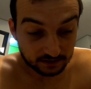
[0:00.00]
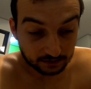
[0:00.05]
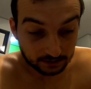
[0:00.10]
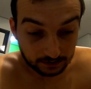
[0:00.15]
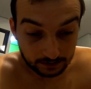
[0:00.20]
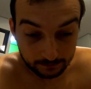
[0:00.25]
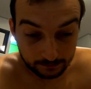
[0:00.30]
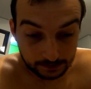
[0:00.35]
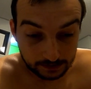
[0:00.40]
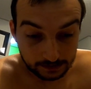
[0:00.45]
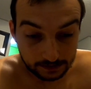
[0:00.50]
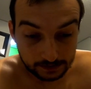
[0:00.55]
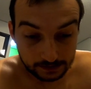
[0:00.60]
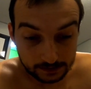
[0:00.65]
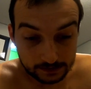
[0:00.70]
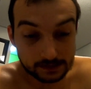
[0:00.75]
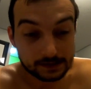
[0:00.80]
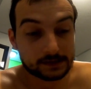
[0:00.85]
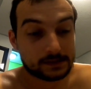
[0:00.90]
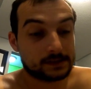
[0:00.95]

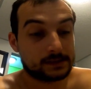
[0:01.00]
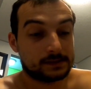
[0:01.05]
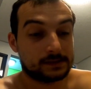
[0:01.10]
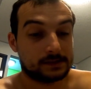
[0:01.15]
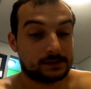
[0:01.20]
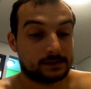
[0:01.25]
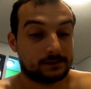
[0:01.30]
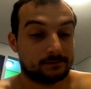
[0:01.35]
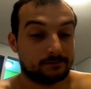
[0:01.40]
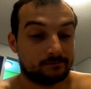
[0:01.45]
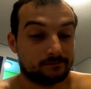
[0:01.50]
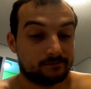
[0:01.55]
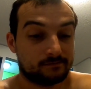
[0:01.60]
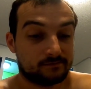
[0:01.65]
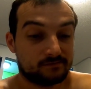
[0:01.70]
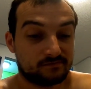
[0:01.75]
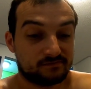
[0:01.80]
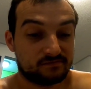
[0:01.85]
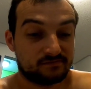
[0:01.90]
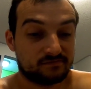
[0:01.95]
limited,
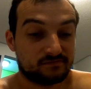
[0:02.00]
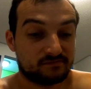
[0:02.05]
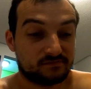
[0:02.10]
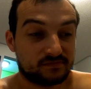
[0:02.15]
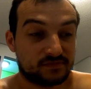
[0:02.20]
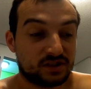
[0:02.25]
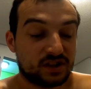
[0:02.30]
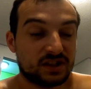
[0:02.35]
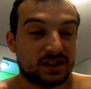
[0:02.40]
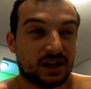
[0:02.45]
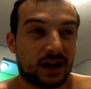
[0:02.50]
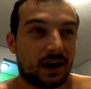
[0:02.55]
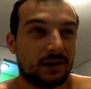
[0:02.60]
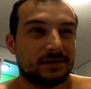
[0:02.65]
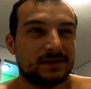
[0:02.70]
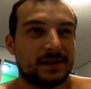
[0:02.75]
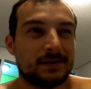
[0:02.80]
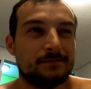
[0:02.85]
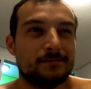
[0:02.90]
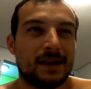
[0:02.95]
just I
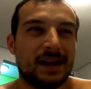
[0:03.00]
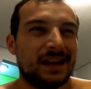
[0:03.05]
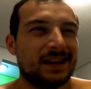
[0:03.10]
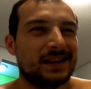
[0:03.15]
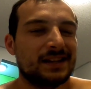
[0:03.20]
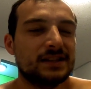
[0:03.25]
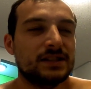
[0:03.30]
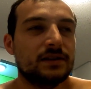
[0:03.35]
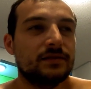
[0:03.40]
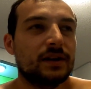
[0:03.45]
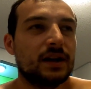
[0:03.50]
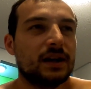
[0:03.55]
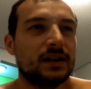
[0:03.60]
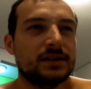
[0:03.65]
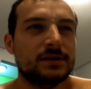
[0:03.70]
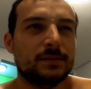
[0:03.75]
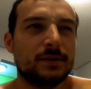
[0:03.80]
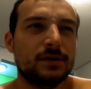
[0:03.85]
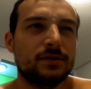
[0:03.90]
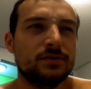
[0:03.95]
would say maintenance of it. I
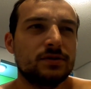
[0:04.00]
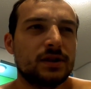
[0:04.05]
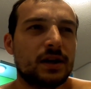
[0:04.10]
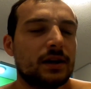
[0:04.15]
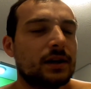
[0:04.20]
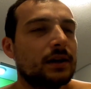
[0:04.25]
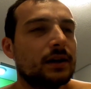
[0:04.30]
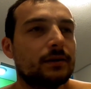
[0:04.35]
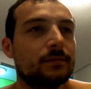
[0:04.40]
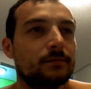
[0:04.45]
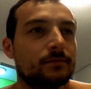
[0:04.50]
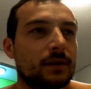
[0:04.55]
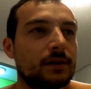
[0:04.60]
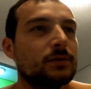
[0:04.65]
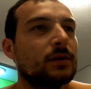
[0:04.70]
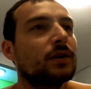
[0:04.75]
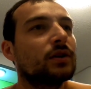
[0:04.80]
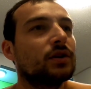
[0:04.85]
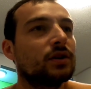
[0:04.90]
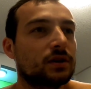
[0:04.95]
suppose I don't know.
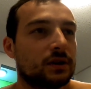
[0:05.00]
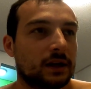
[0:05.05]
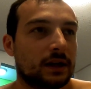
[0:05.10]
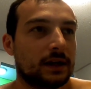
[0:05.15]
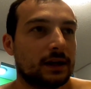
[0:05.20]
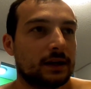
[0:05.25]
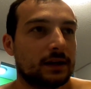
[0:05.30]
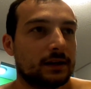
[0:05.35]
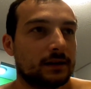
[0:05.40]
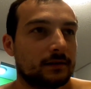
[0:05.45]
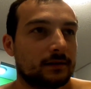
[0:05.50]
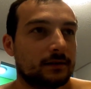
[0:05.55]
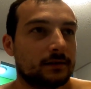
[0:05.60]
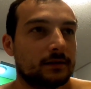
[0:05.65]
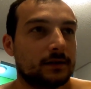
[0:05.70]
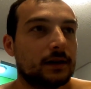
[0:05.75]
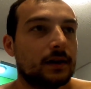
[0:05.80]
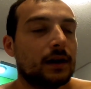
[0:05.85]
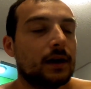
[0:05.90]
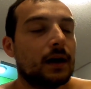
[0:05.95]
That's what it looked like.
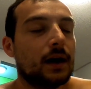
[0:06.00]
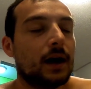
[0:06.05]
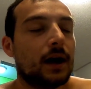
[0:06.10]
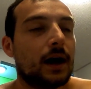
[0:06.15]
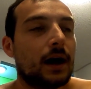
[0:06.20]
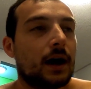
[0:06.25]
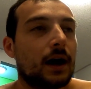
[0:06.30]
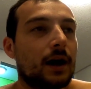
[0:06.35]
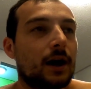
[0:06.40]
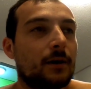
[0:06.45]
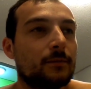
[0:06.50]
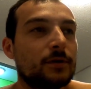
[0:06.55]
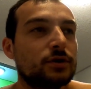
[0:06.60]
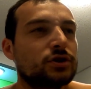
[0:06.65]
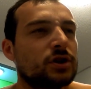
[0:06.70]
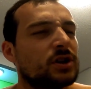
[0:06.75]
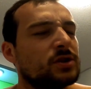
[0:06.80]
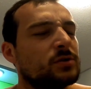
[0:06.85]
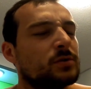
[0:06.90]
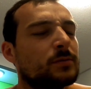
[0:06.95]
Um, the
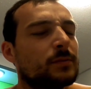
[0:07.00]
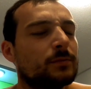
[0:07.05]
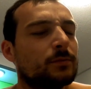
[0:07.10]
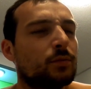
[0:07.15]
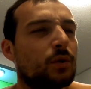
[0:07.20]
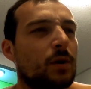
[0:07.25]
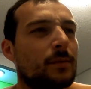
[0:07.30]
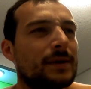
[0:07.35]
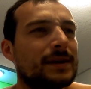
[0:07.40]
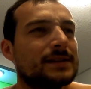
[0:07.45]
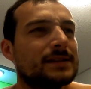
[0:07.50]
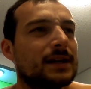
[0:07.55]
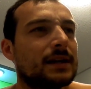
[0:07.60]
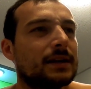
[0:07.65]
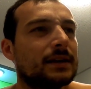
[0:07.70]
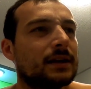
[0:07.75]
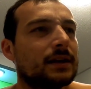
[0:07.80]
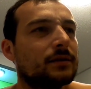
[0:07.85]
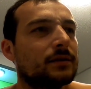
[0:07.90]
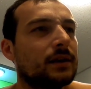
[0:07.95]
trails were well
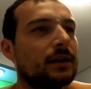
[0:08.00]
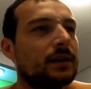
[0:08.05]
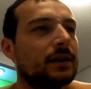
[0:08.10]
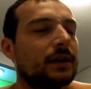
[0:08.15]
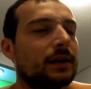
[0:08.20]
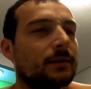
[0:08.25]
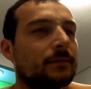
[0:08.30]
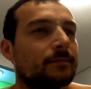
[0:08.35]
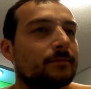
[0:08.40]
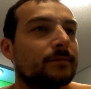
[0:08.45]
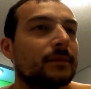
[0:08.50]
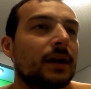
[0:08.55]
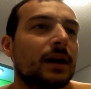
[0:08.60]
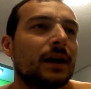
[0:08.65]
maintained though. I don't know.